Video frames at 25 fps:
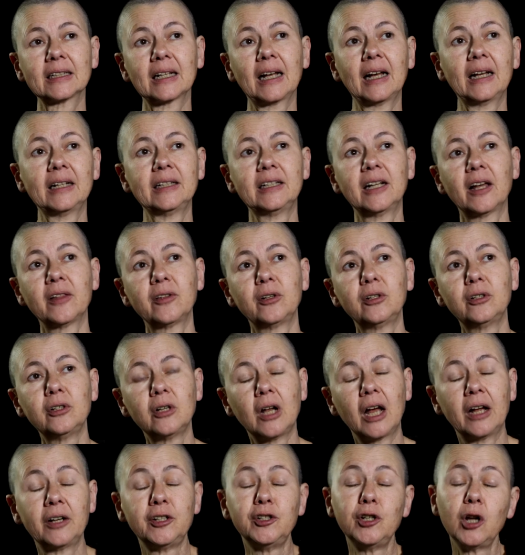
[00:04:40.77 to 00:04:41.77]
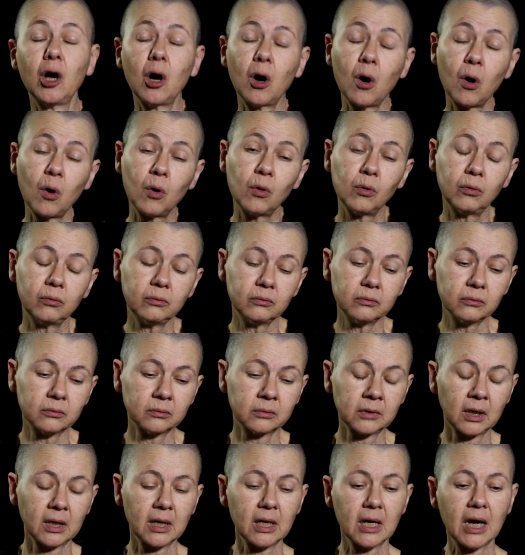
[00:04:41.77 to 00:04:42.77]
a no.
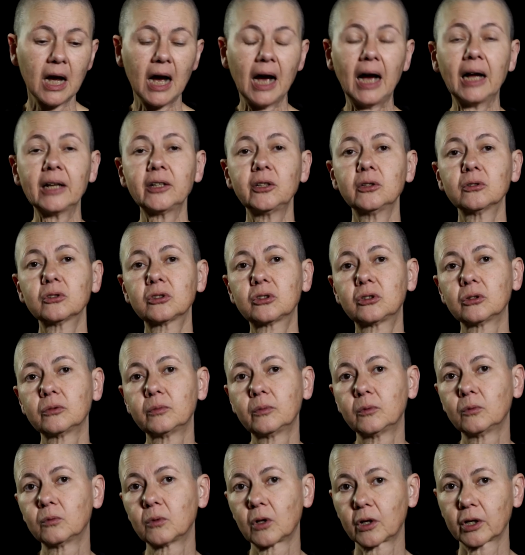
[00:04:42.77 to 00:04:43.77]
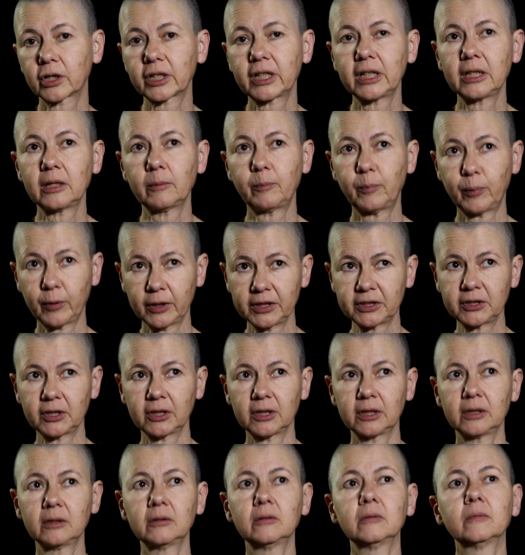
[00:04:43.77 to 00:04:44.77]
I used to work in a
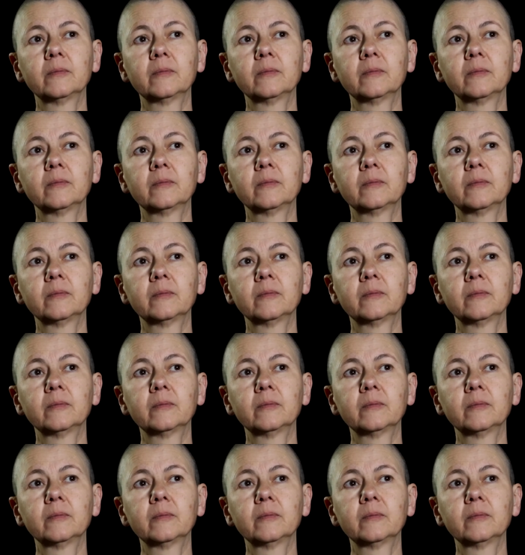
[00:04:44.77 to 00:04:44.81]
prison.